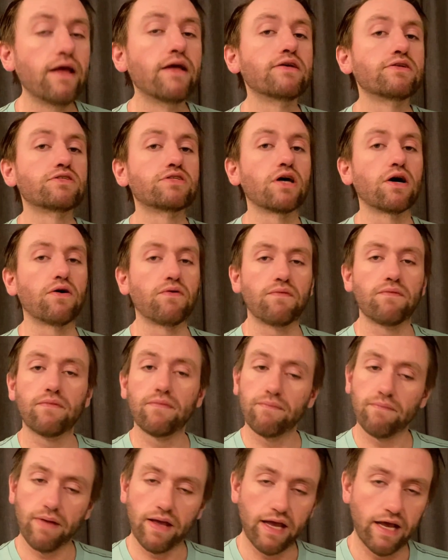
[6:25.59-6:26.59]
So,
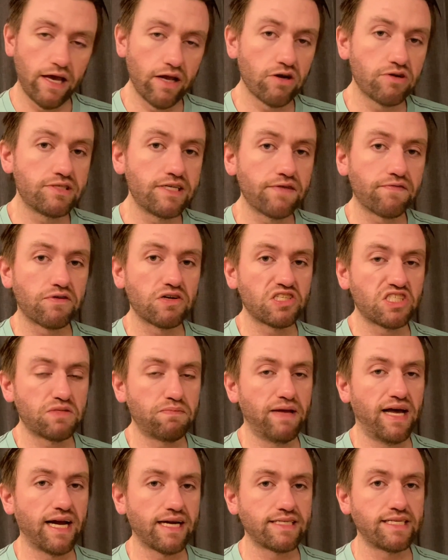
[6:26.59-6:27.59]
energy for
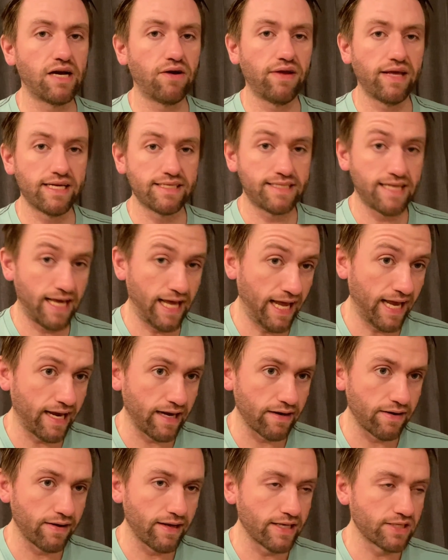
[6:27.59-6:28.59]
Smackdown is
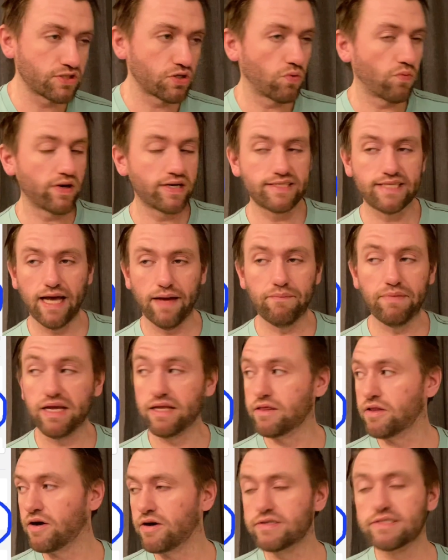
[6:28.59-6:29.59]
8. So what does that
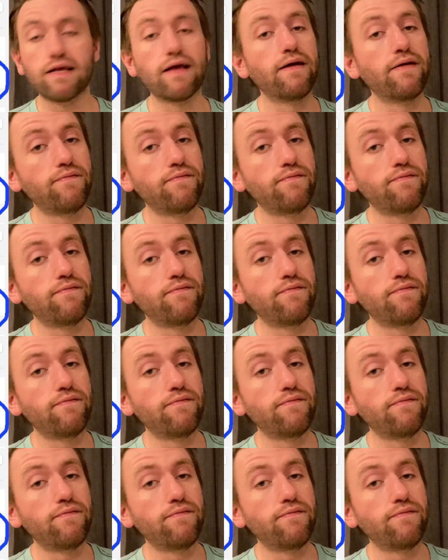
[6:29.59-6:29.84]
mean, Lars?